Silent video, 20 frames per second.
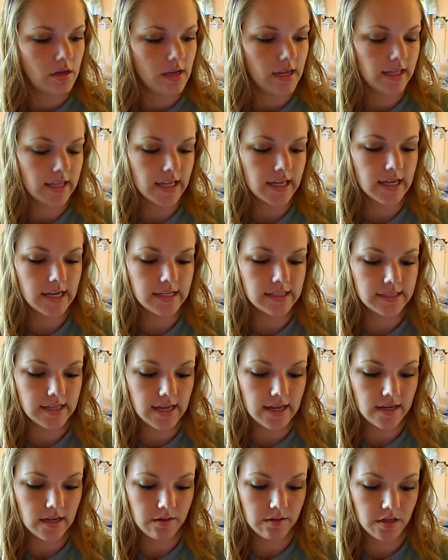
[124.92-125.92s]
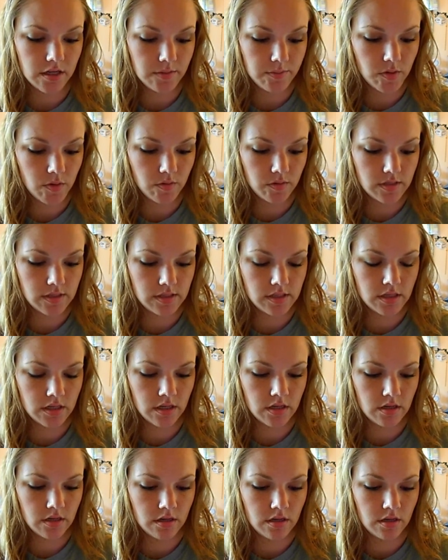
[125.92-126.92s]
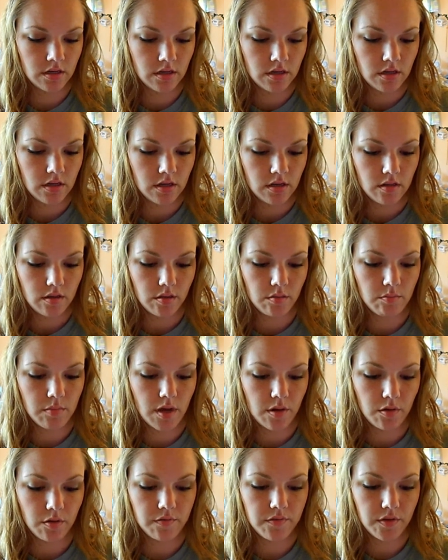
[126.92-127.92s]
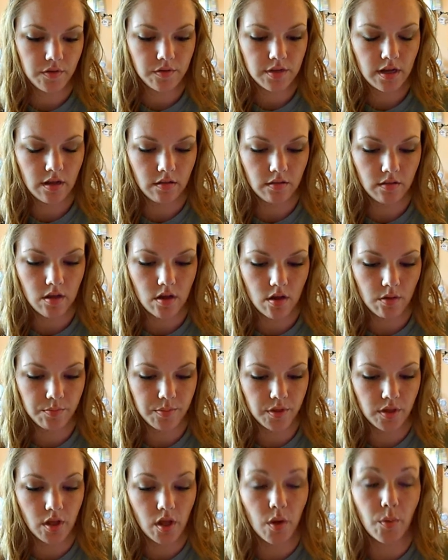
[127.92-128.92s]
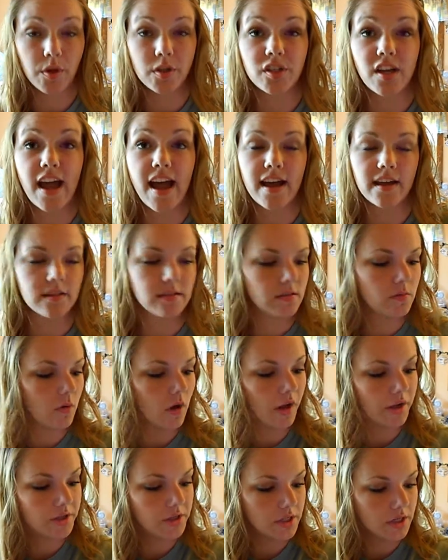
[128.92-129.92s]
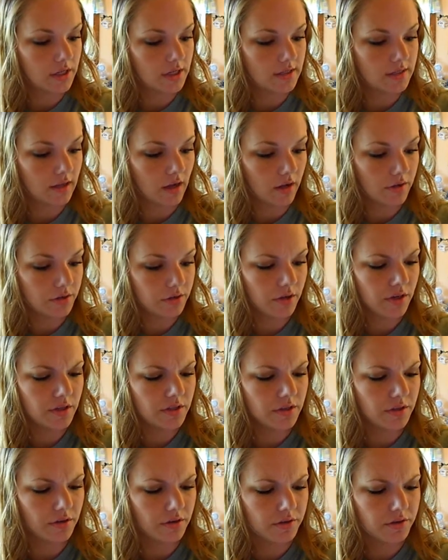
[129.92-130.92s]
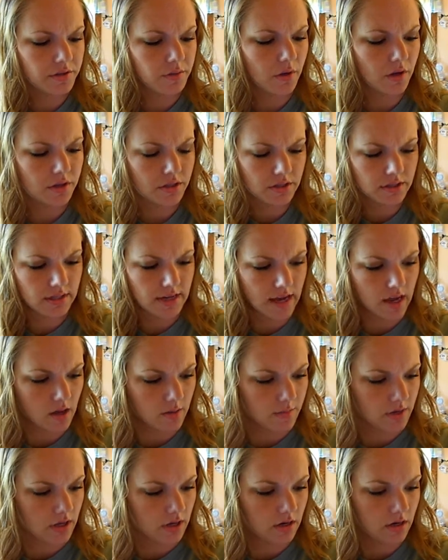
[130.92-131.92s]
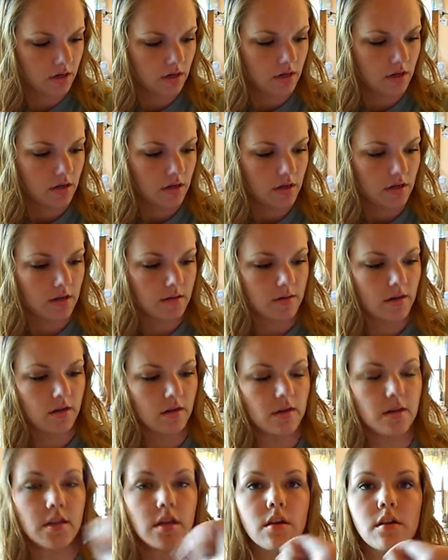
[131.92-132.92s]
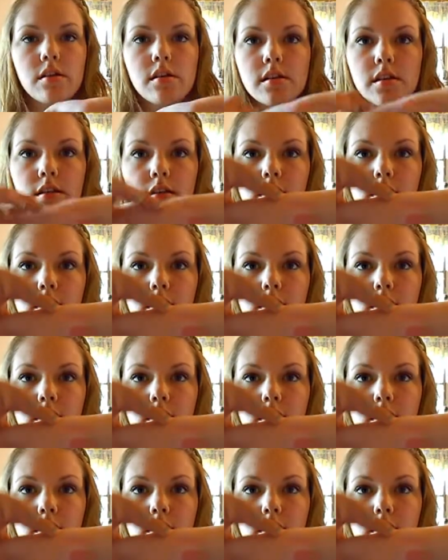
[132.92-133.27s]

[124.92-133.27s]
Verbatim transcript: And like I said, I'm going to post my review down low, below which has swatches. I'll try to show you swatches now, but I'm not going to guarantee